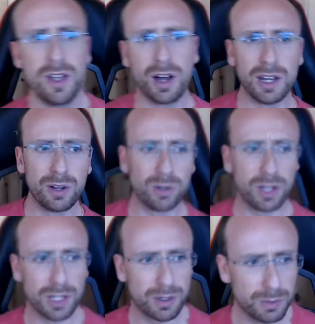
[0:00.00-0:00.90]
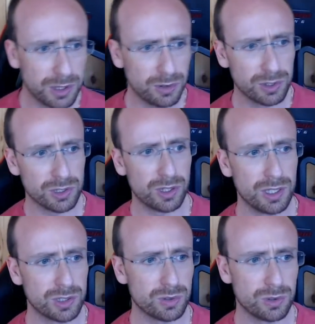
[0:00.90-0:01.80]
know, like, when you're a
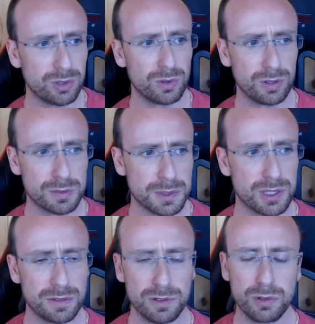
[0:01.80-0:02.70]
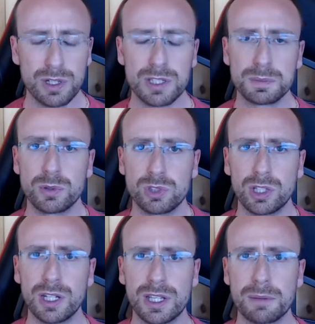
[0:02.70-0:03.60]
journalist, or especially if you're in esports, you're
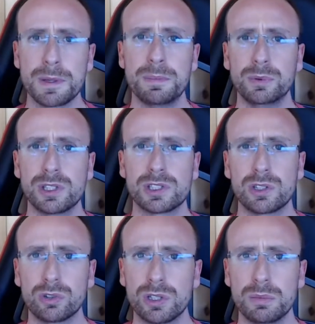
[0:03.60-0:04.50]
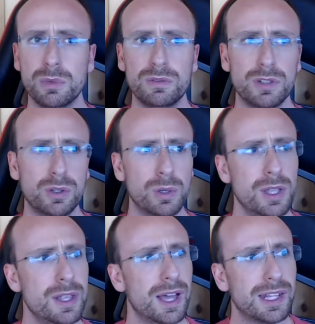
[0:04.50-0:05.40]
going to get people disagreeing with you,
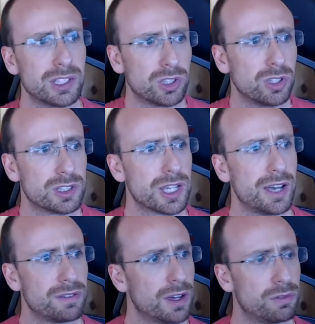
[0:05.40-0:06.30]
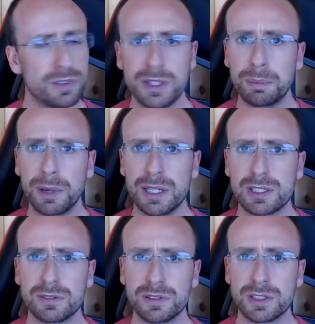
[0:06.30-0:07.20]
and it's good to have healthy debates
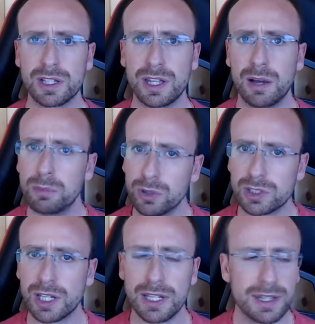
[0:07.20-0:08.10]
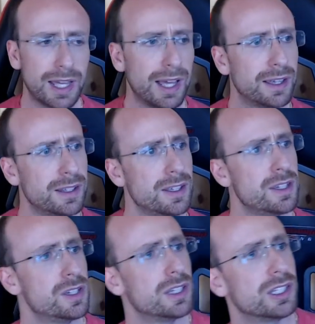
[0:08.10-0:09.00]
and things like that. I'm not saying that.
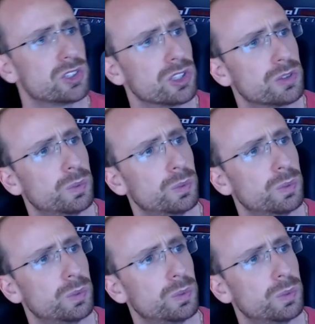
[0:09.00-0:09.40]
It's just